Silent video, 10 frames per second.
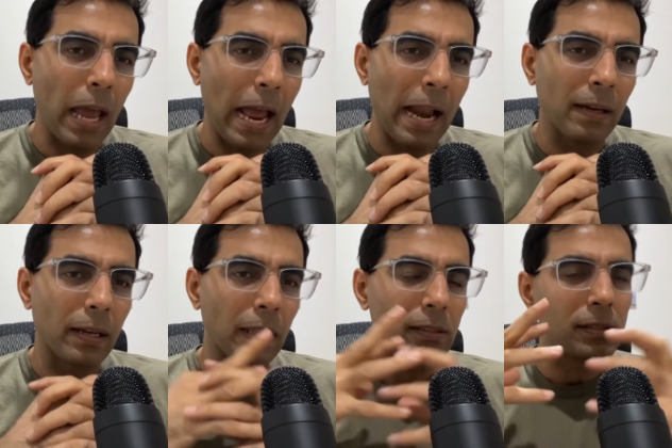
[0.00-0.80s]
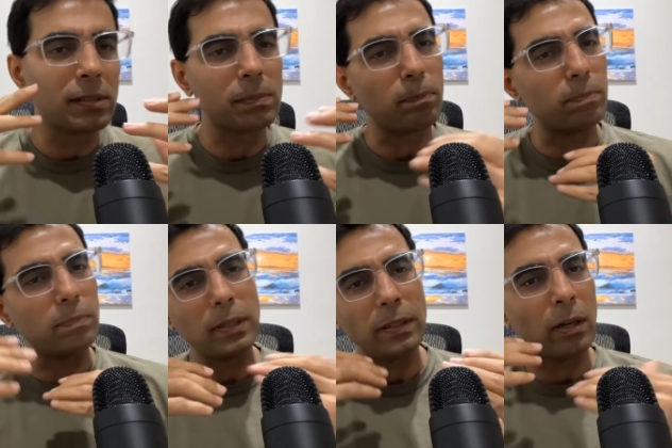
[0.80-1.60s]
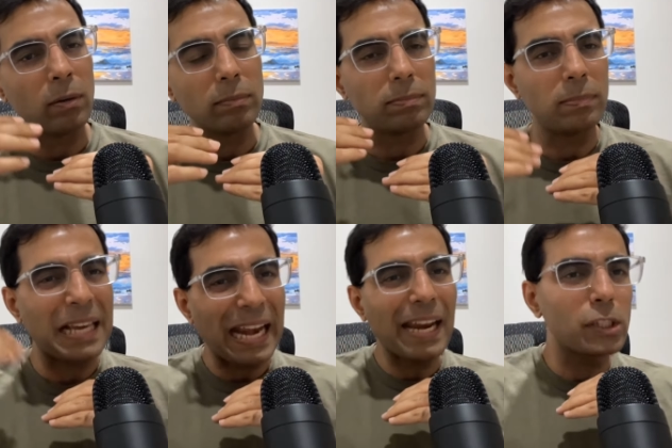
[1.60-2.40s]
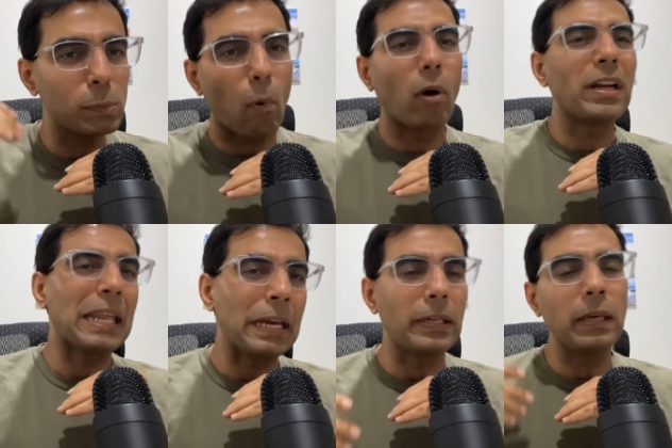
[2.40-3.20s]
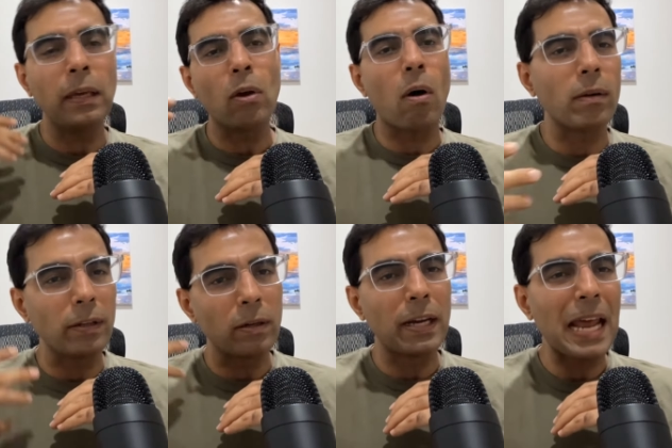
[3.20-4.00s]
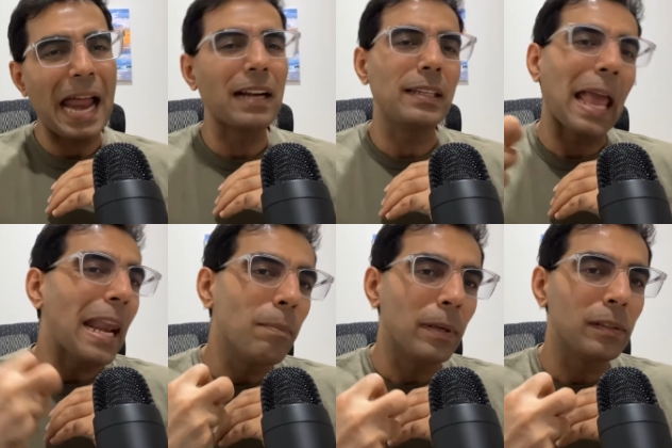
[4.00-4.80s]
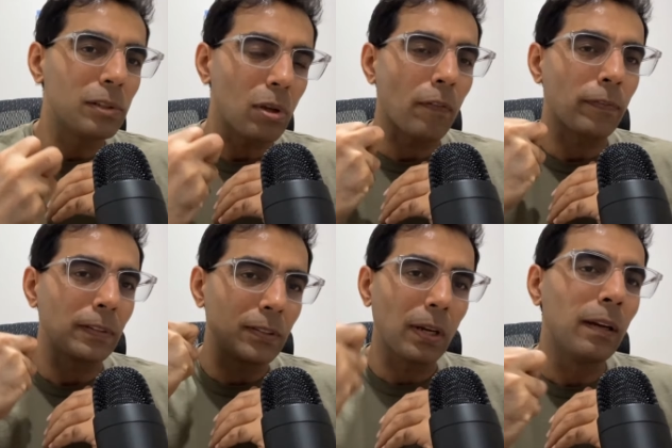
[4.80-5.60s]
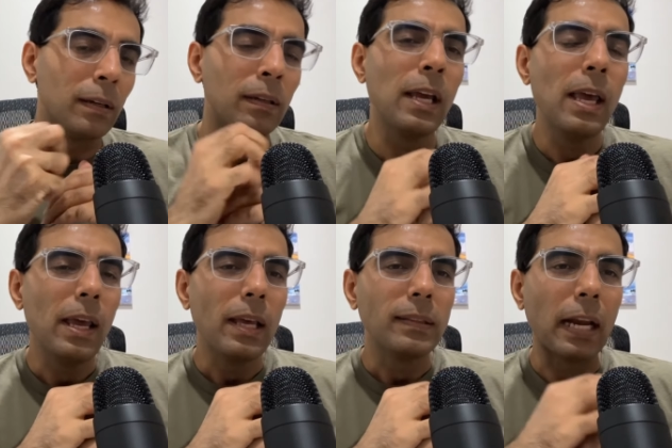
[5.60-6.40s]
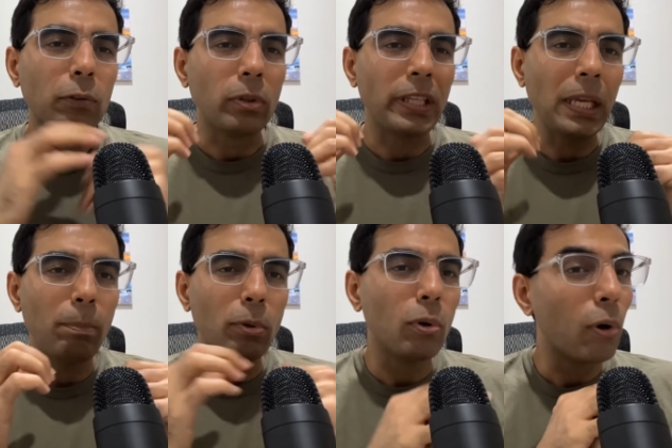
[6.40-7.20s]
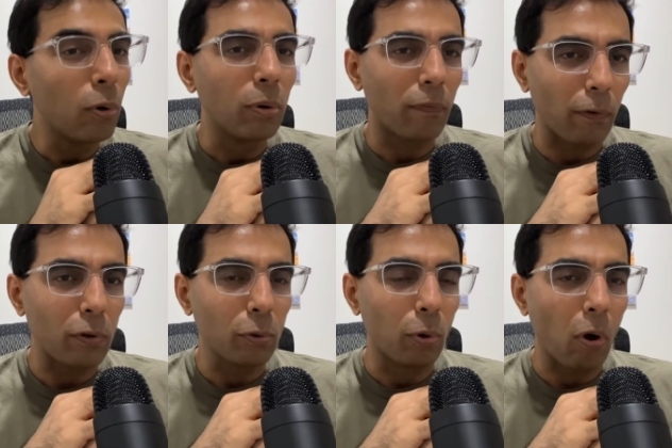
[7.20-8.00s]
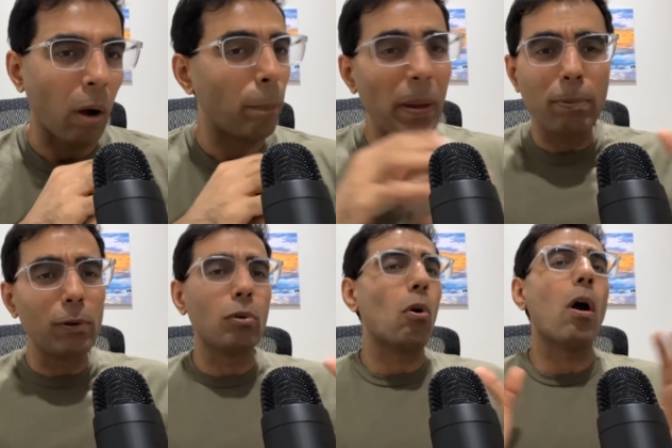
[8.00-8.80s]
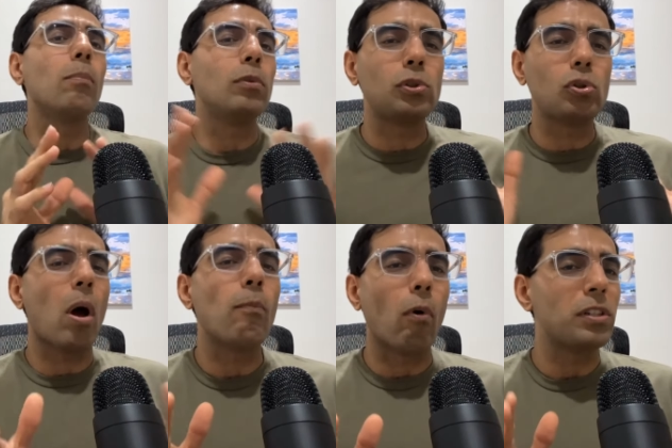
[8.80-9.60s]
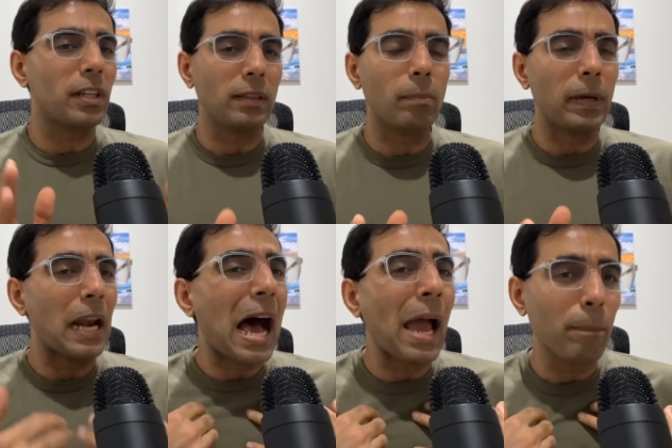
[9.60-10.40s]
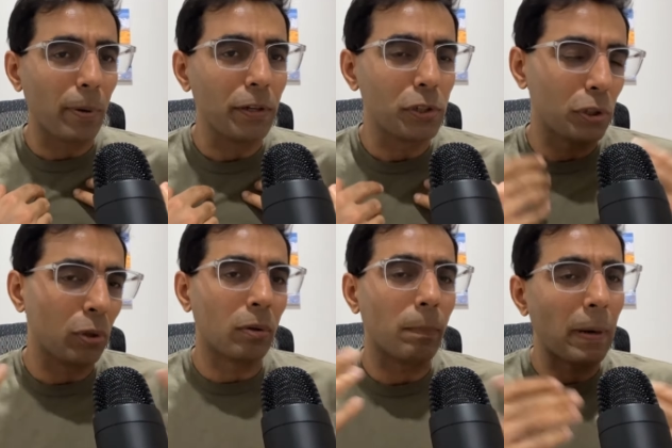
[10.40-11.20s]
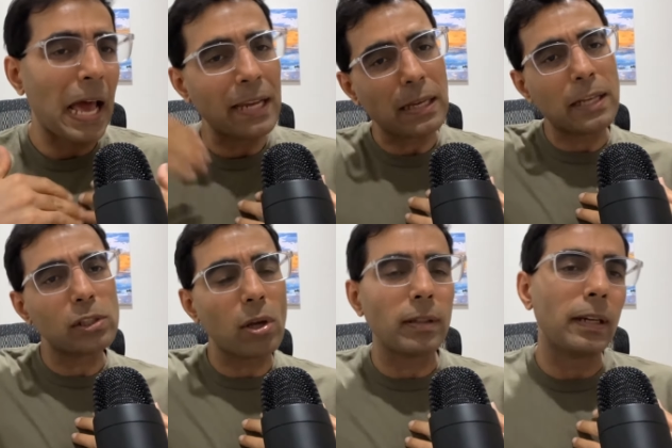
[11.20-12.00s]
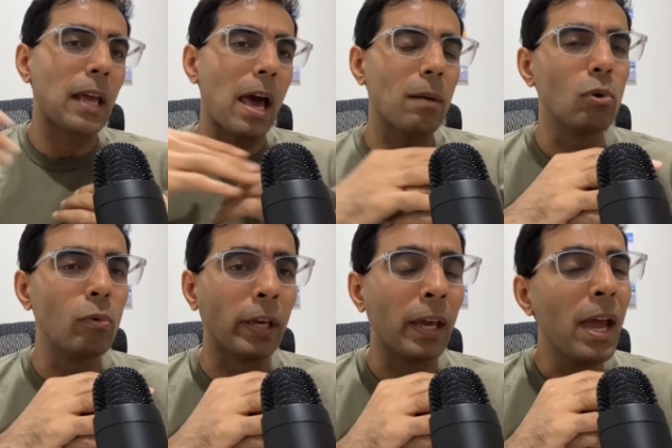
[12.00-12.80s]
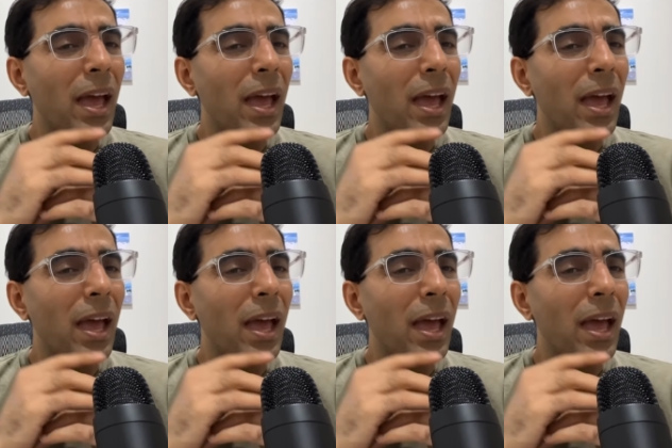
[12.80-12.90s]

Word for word: had its you know great spontaneity or you know it had the elements of a thriller that could keep you glued for too long people could almost stop watching in the middle i'm pretty sure but i, I saw the entire movie